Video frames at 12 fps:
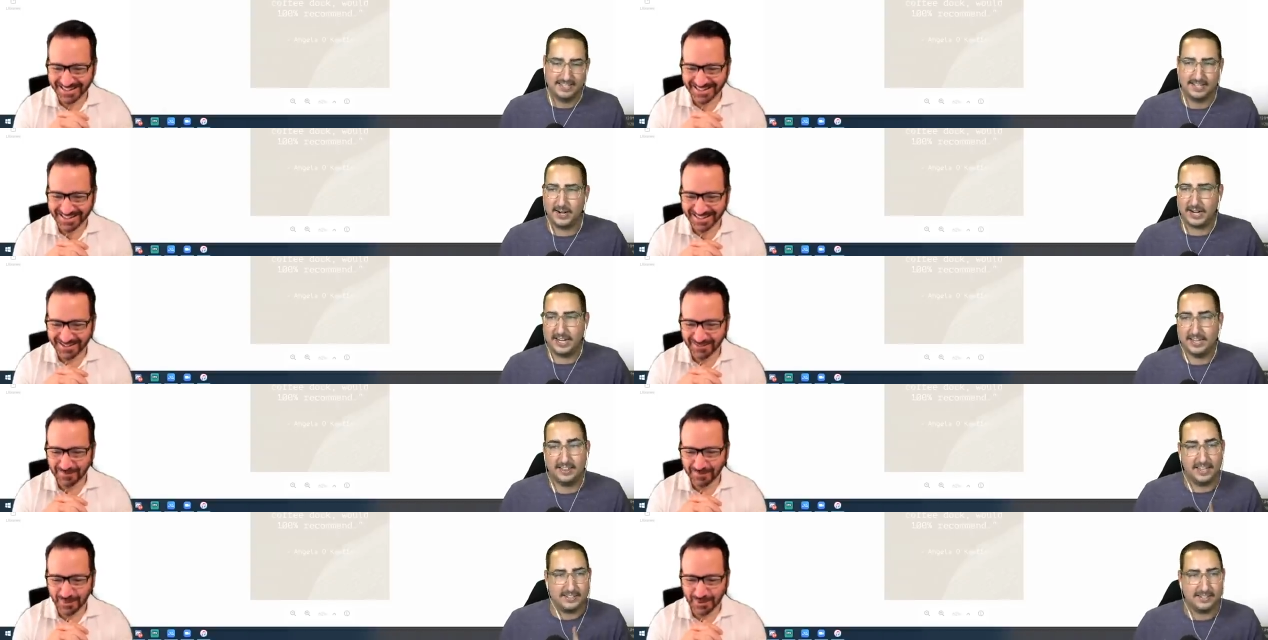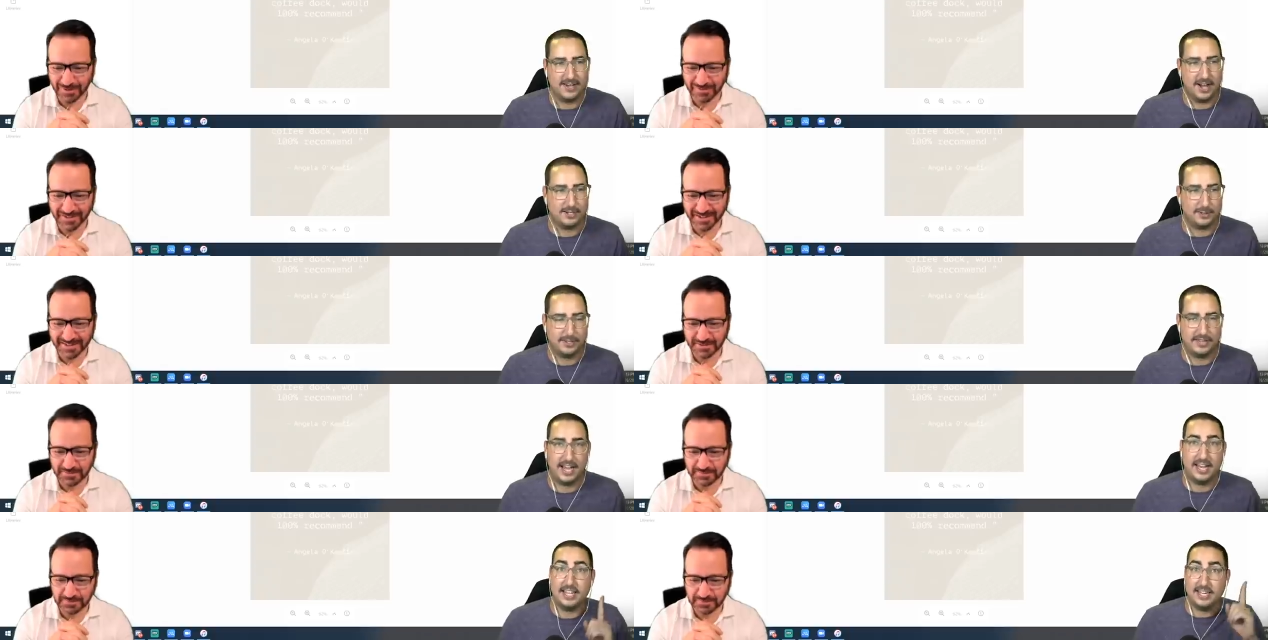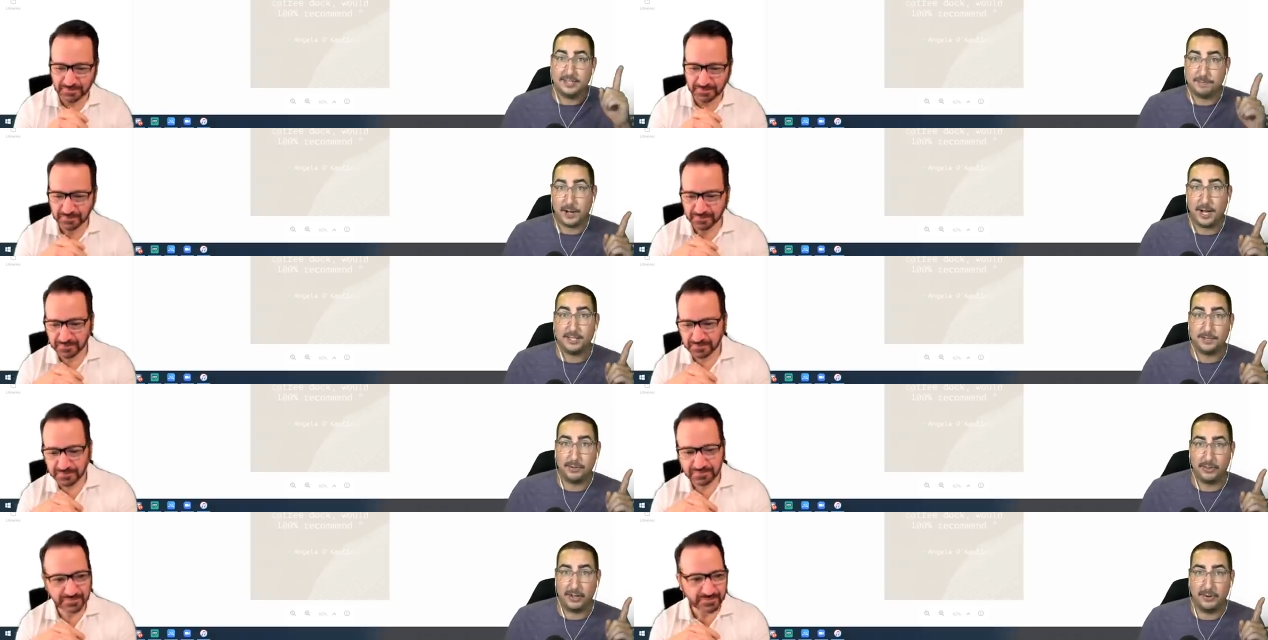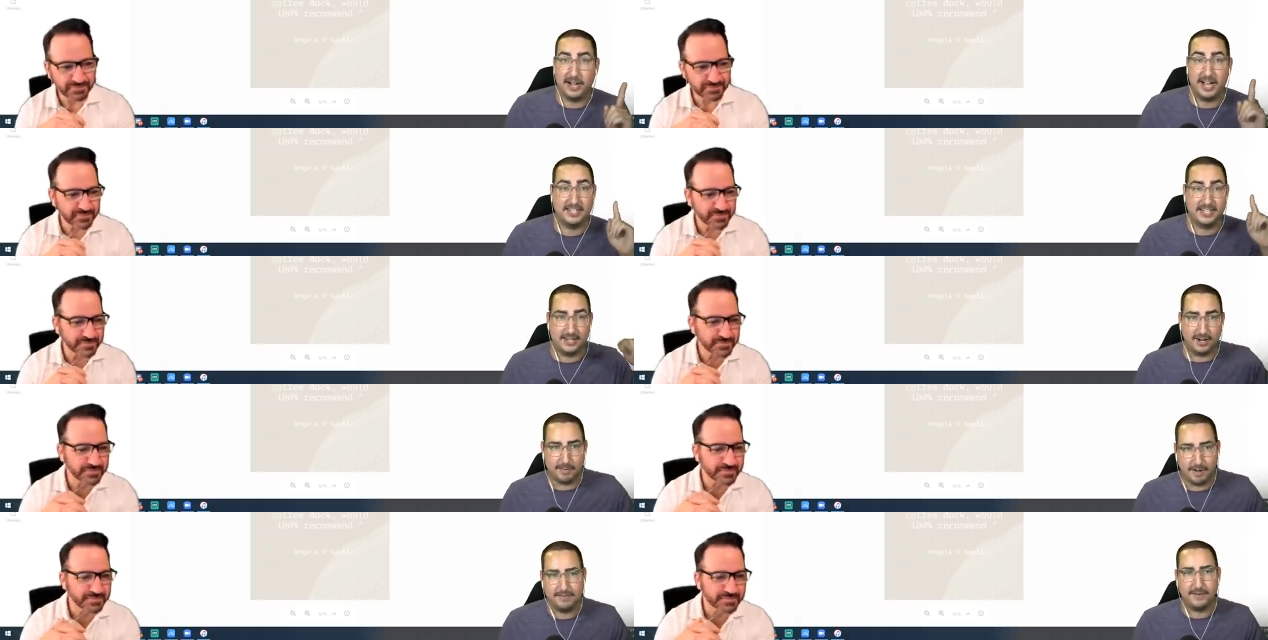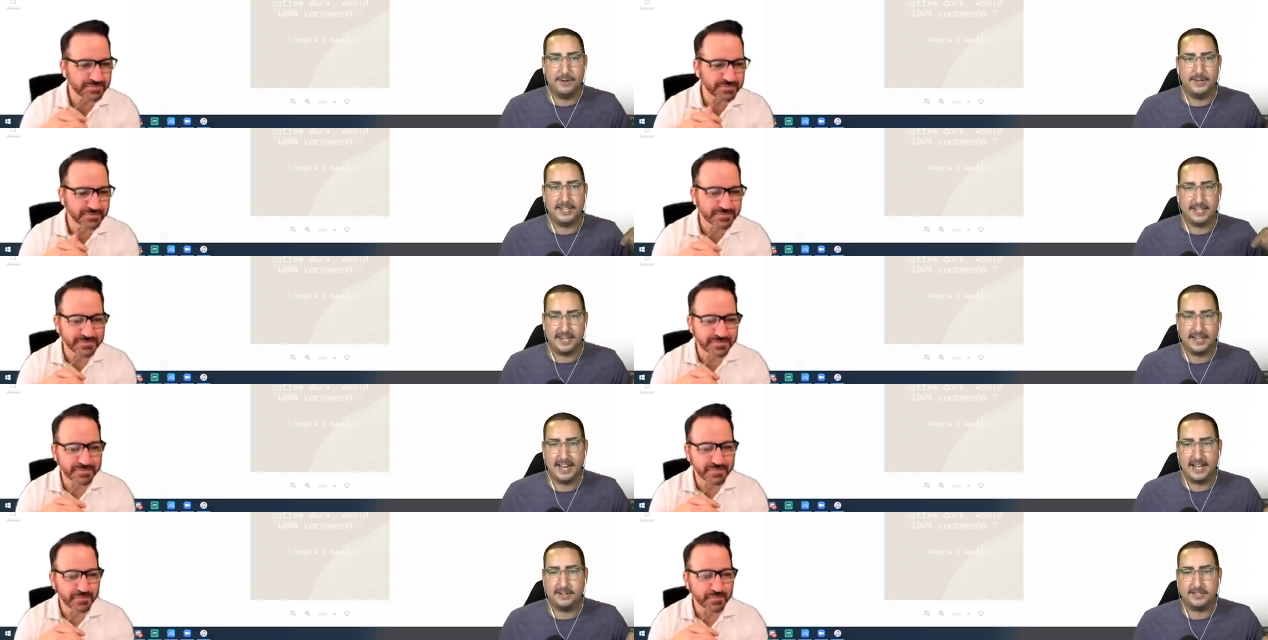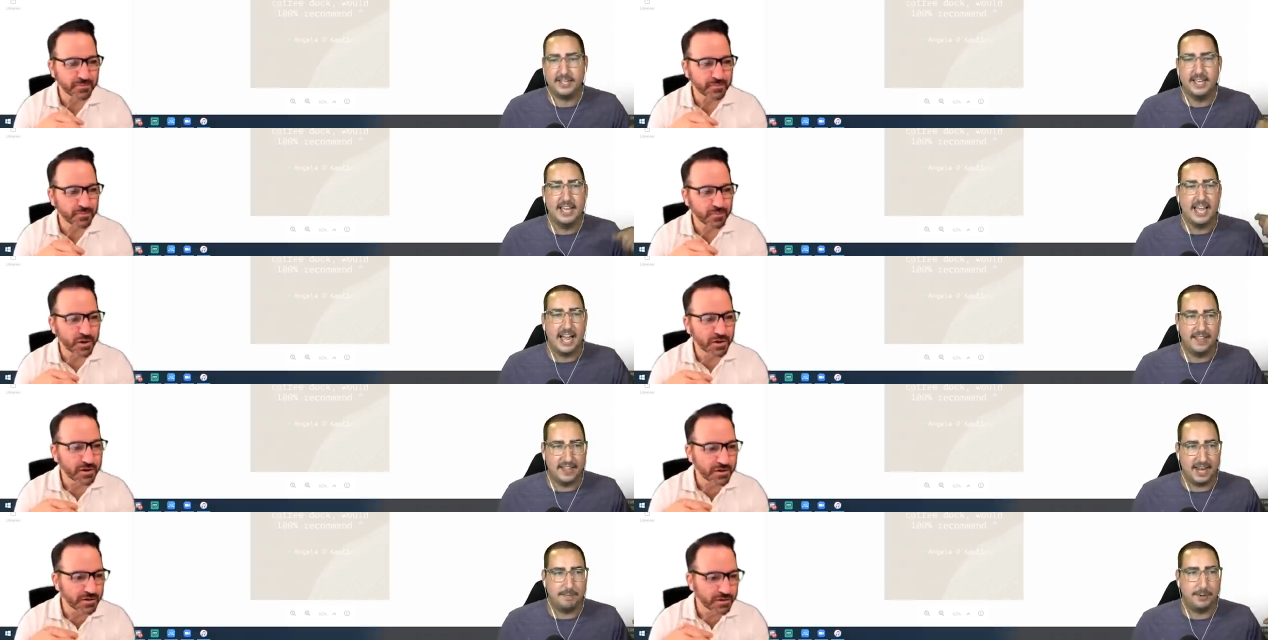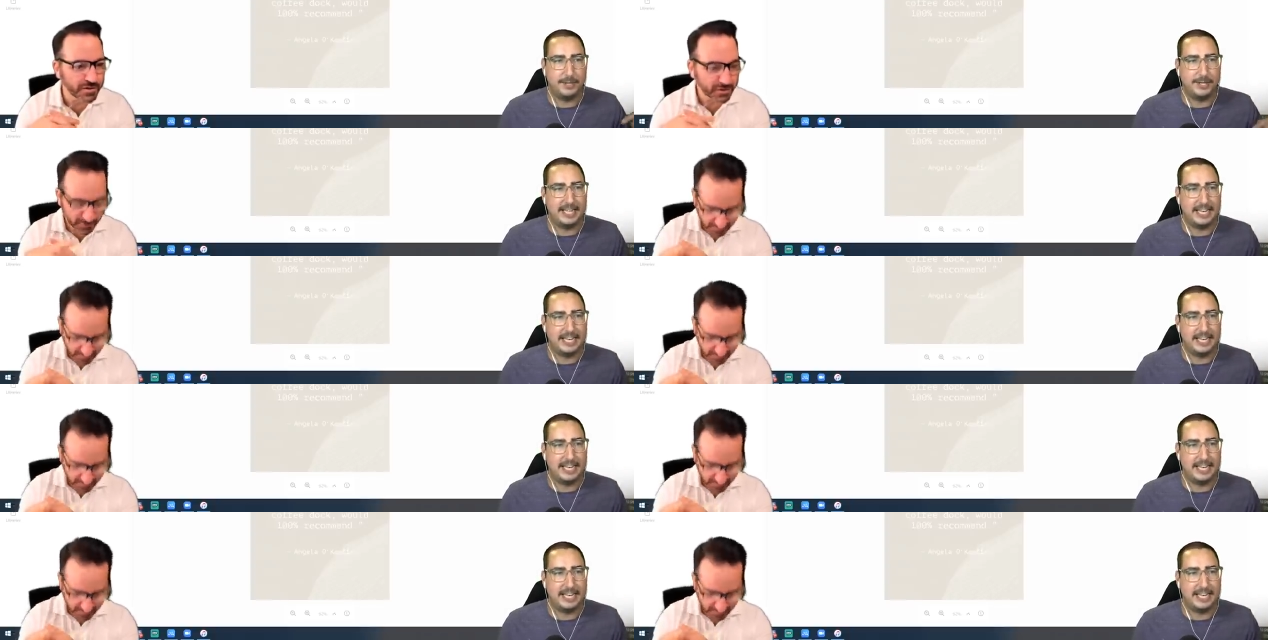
Speaker 1: All right, let's not do it that. It is possible though. I did it on my phone and cut it out, and then I'm putting it